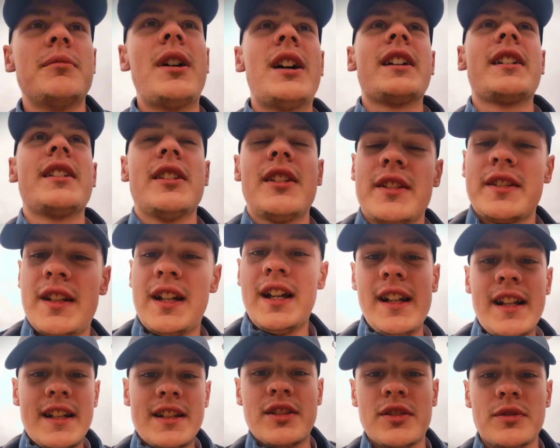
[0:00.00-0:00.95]
My god,
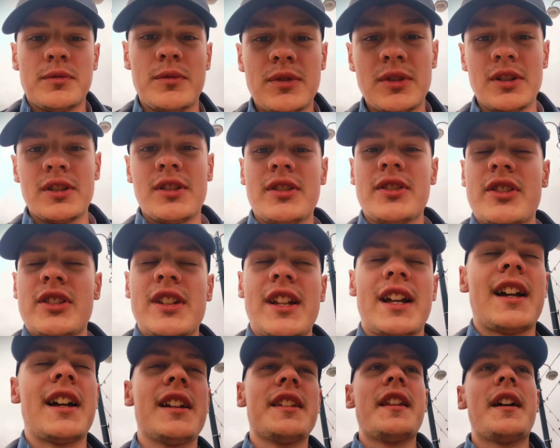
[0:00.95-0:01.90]
I need to walk.
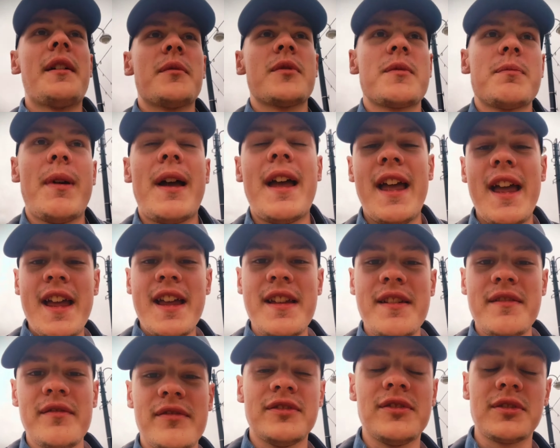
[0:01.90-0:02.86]
That was
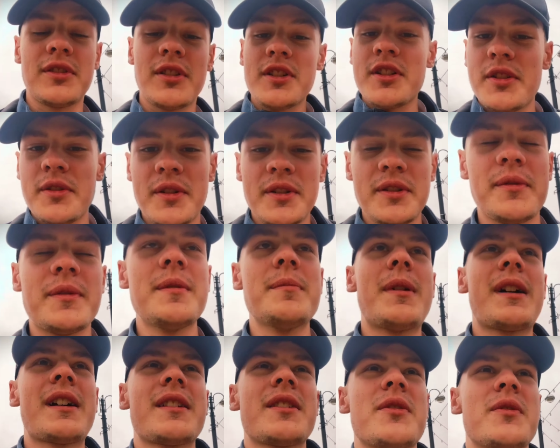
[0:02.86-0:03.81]
painful. Got to do it on the way
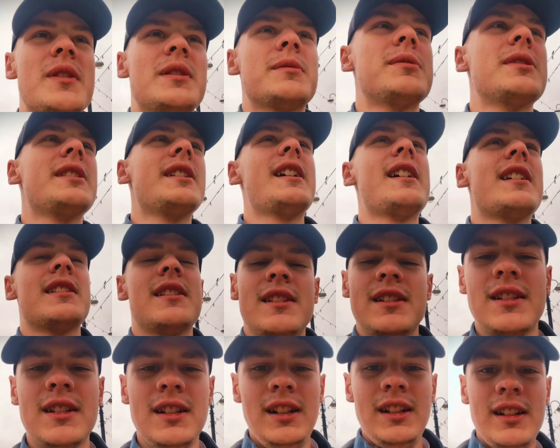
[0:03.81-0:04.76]
back as well, but yeah,
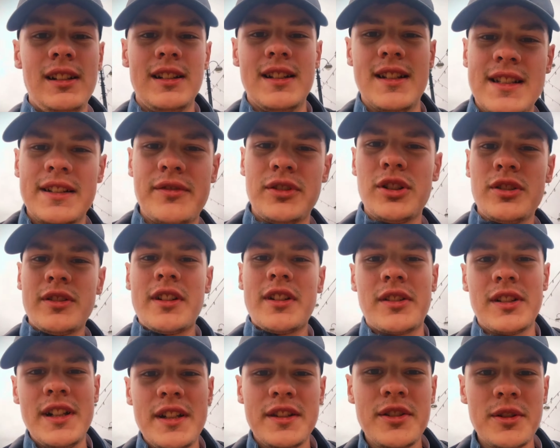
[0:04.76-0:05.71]
let's have a look
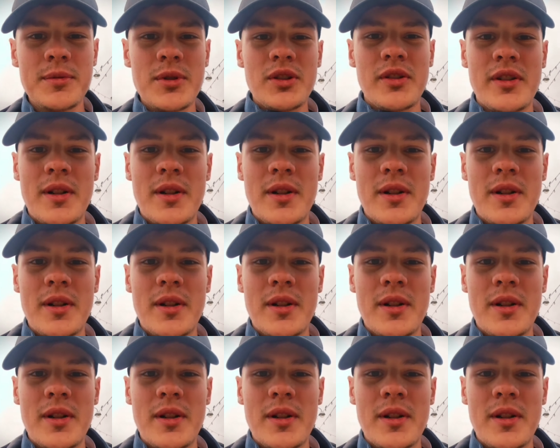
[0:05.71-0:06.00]
around Cleethorpes